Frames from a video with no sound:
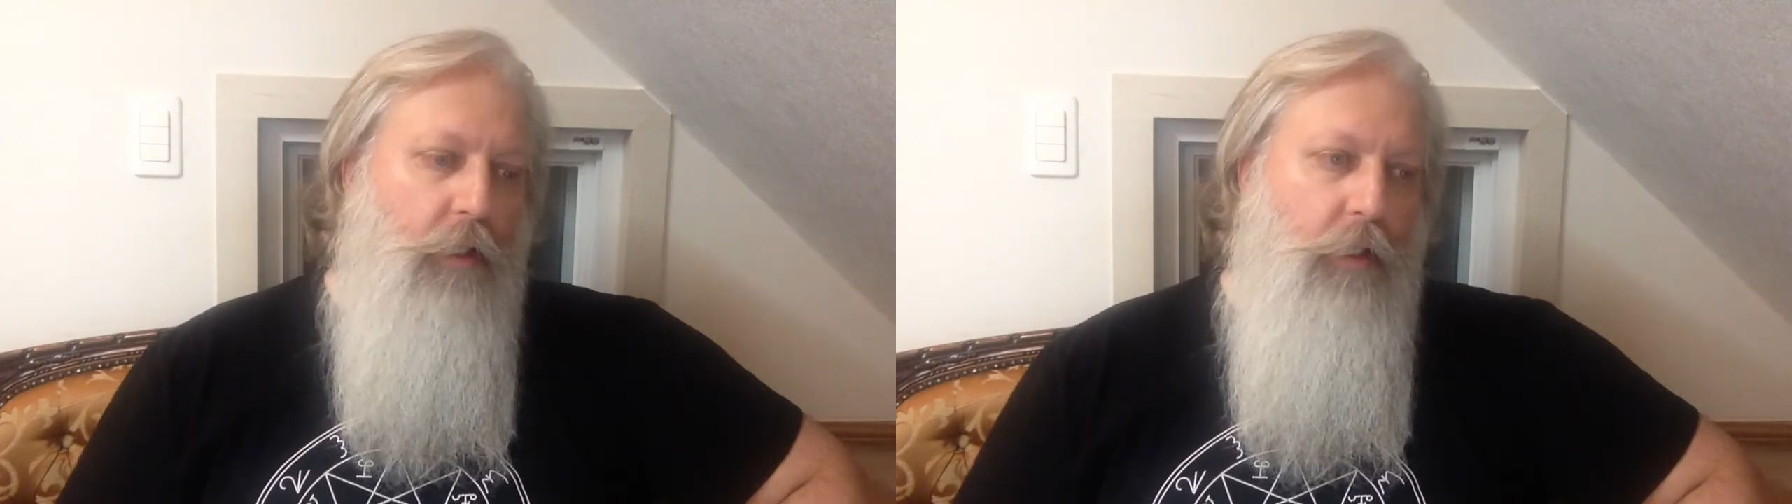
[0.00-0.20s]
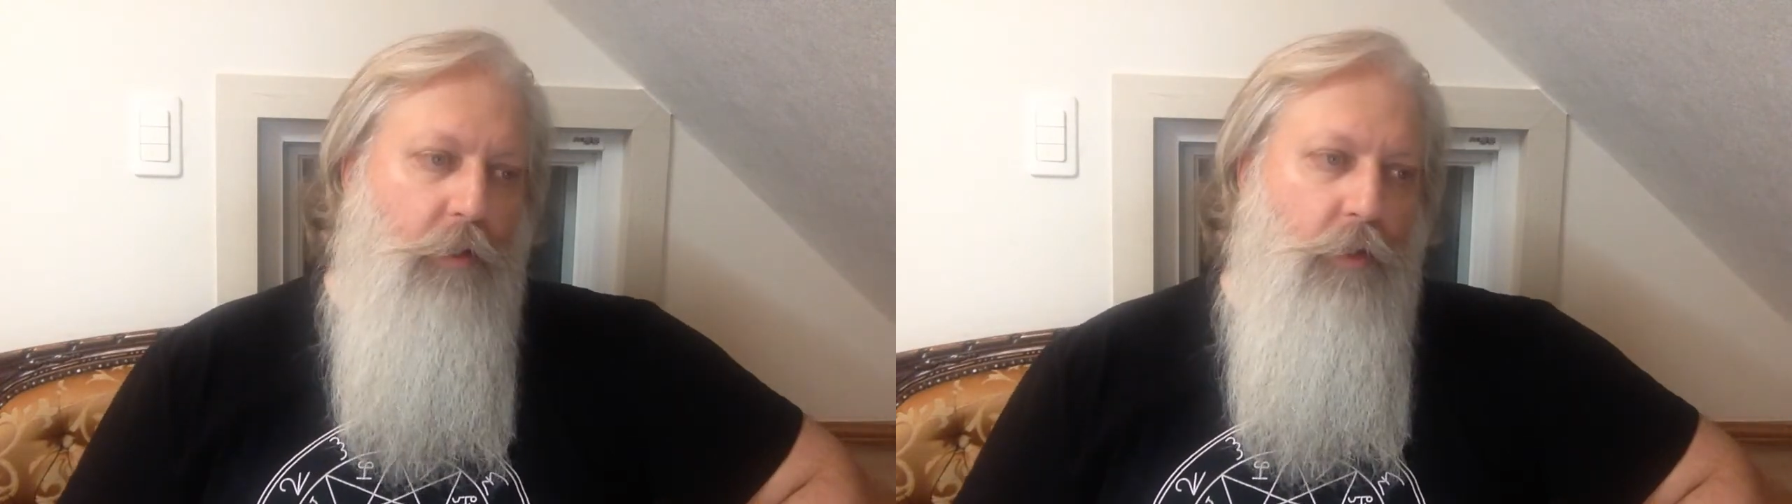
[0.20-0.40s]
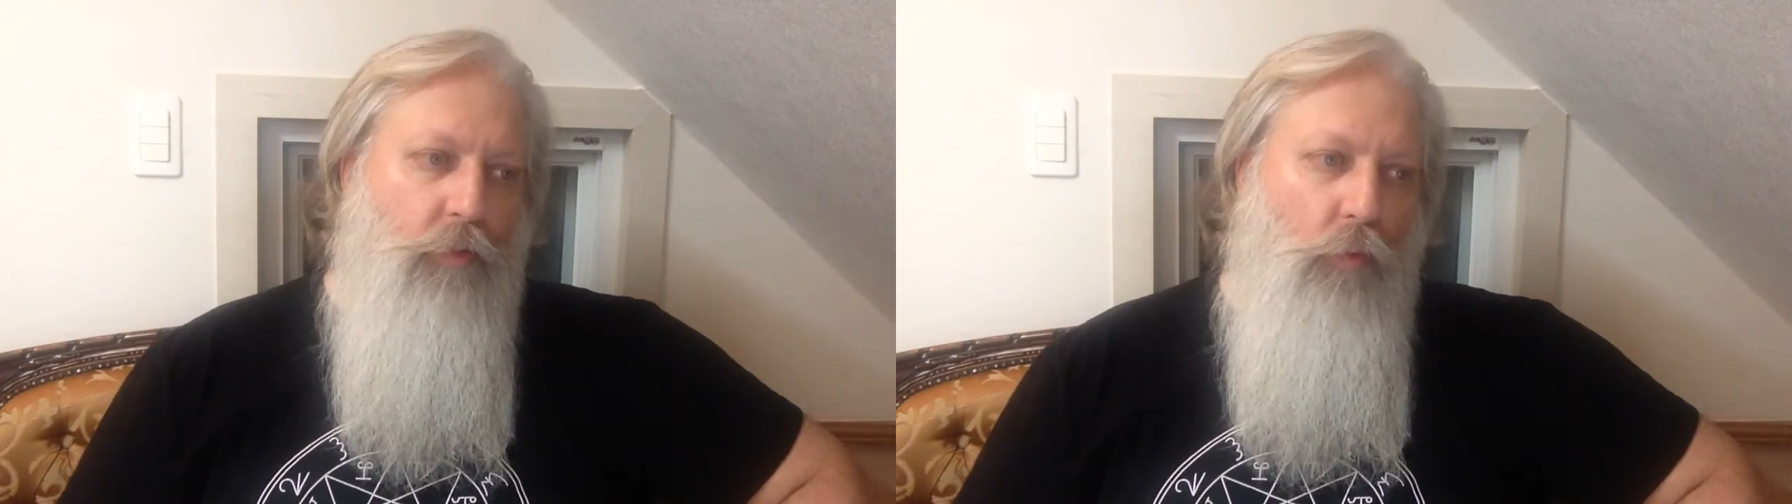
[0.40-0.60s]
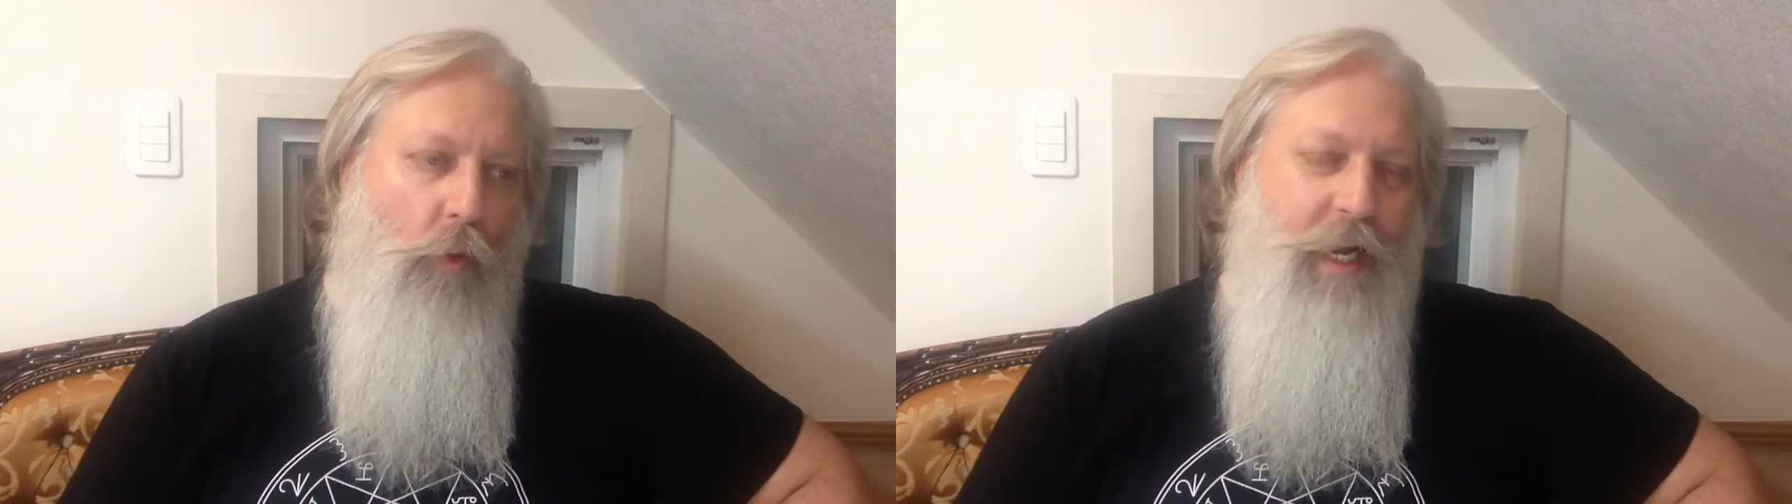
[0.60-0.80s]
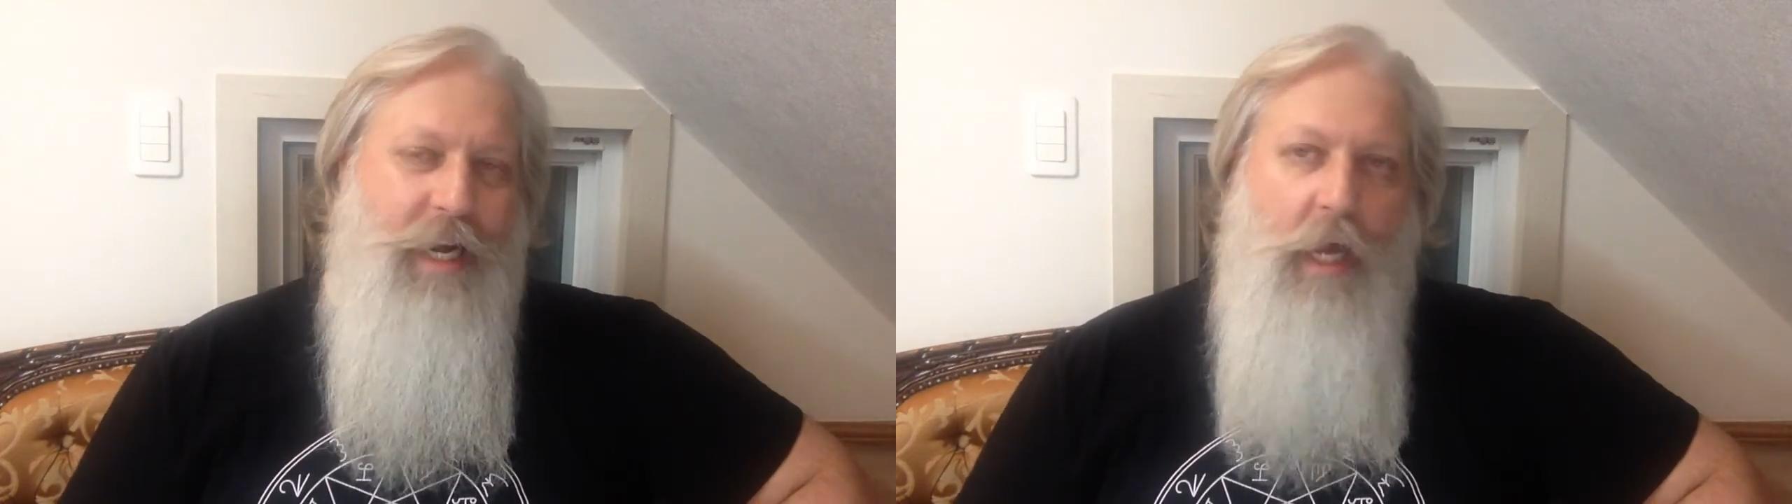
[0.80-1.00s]
Now there's
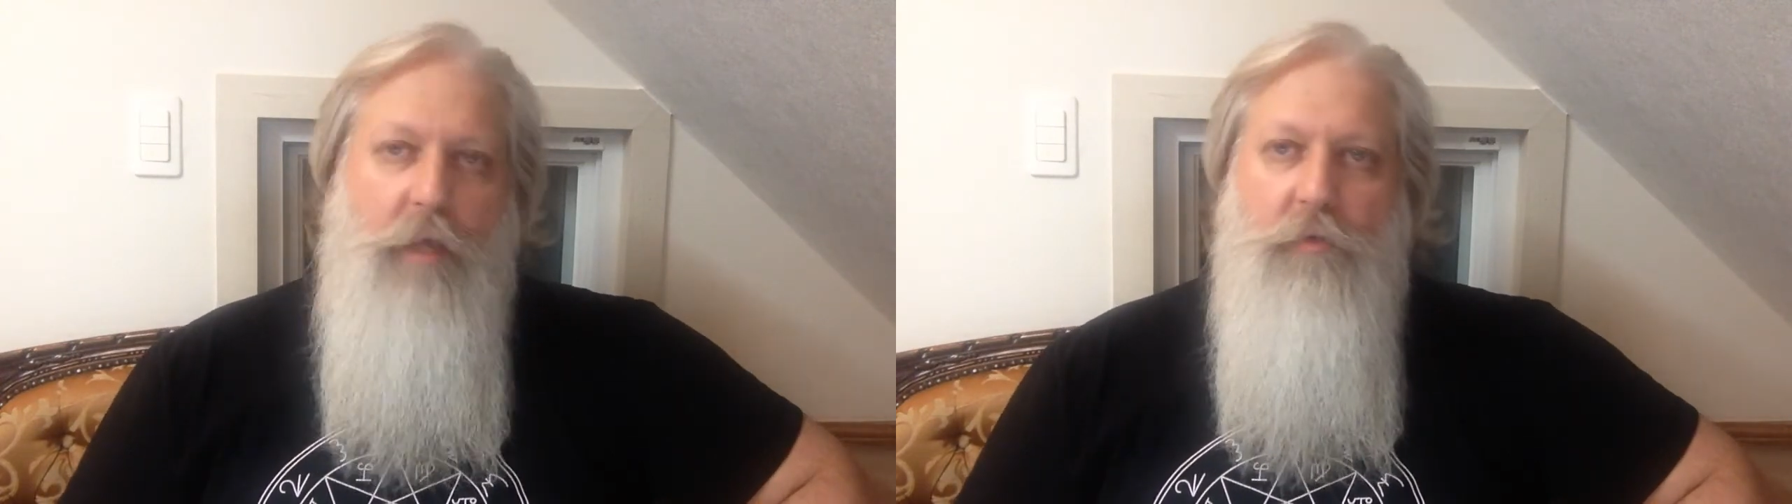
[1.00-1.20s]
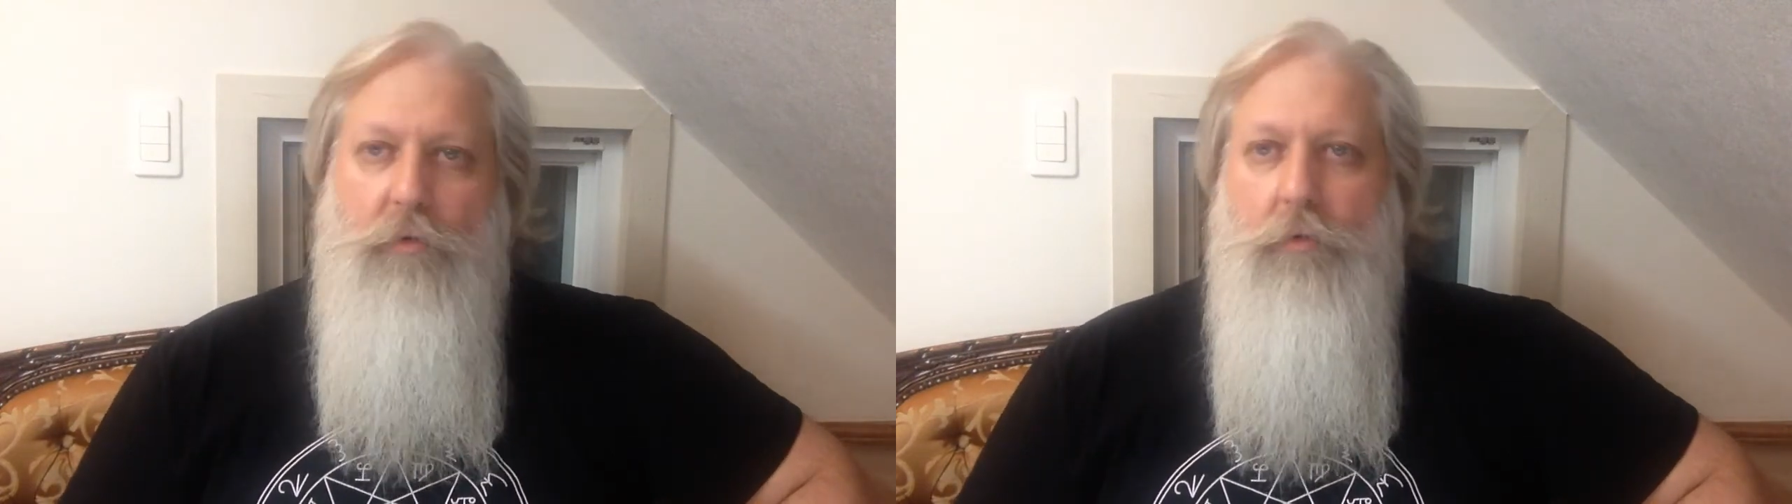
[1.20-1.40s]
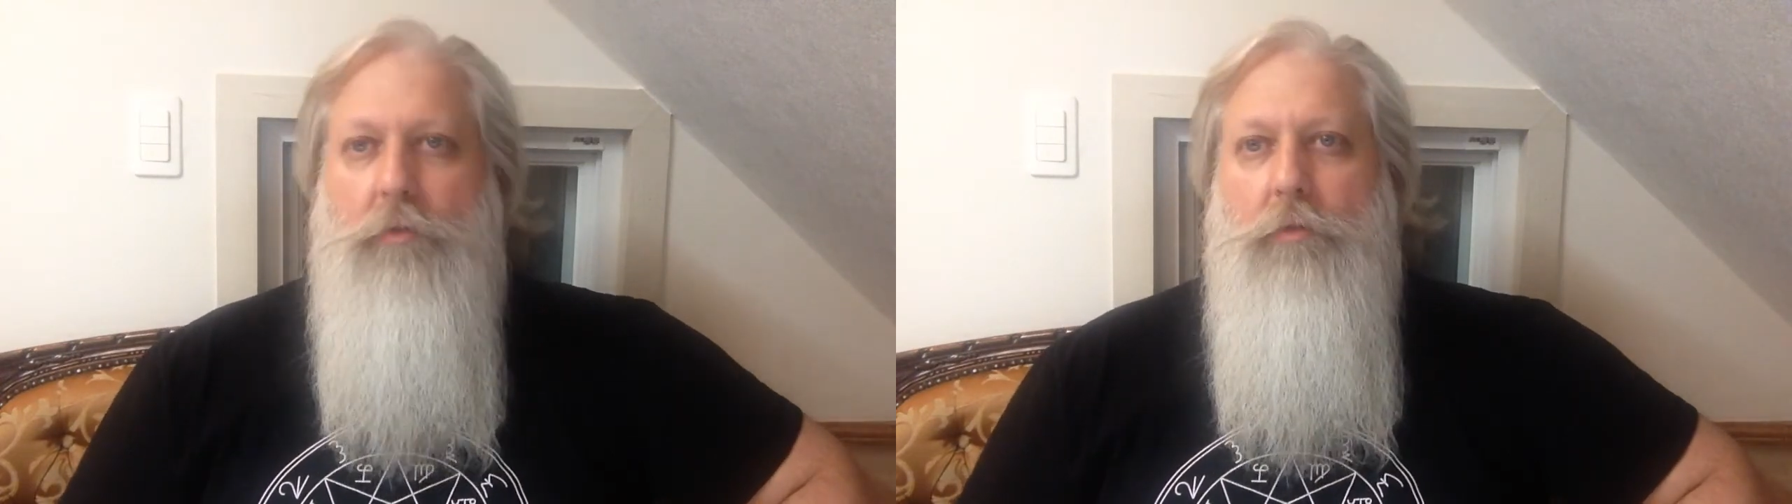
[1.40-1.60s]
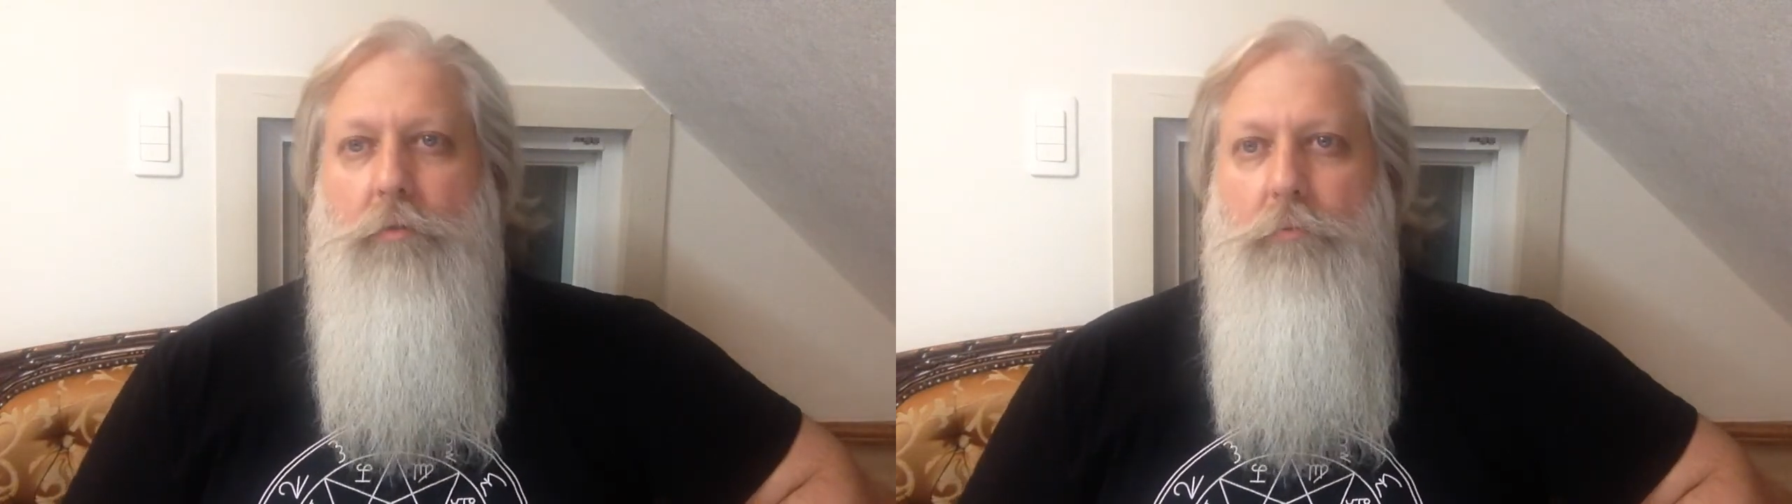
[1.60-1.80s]
one other